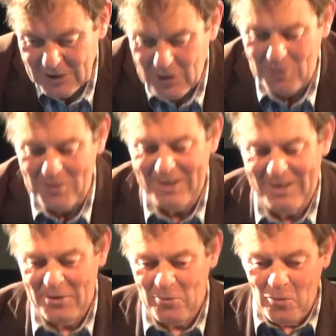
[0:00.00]
So
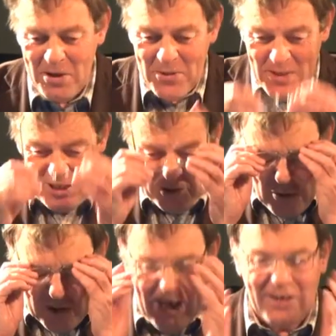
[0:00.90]
we think
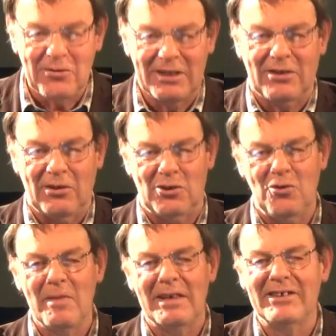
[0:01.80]
your country's got
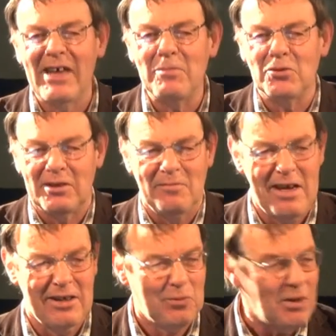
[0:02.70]
too many deputy
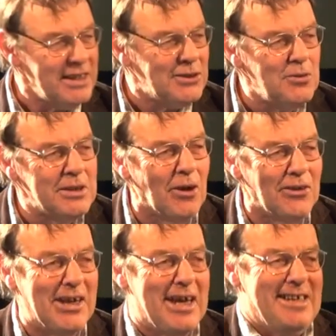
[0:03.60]
mayors. What are they doing
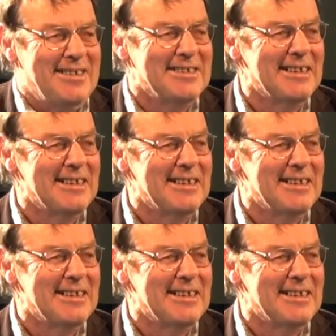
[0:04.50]
all day?